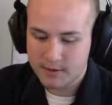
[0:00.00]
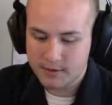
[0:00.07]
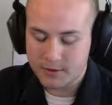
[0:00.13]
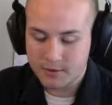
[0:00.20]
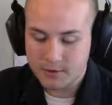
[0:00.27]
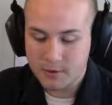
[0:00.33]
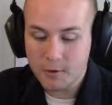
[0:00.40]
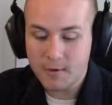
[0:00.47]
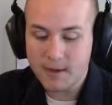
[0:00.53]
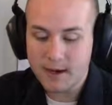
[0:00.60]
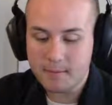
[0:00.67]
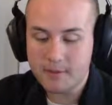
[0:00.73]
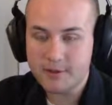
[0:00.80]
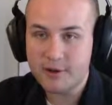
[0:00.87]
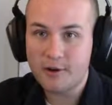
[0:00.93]
So 2 of the
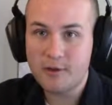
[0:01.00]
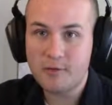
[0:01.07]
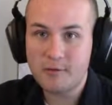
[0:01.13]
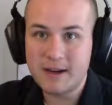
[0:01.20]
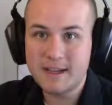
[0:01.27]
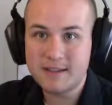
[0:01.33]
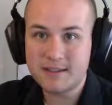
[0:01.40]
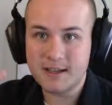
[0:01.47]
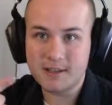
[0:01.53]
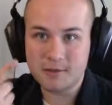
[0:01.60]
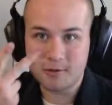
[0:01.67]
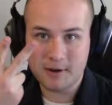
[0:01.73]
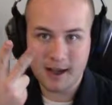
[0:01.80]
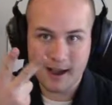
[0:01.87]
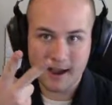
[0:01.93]
numbers are 3, 6,
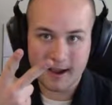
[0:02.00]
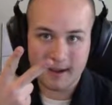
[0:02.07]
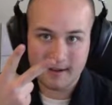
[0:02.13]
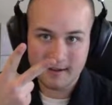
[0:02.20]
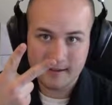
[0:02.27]
or 9.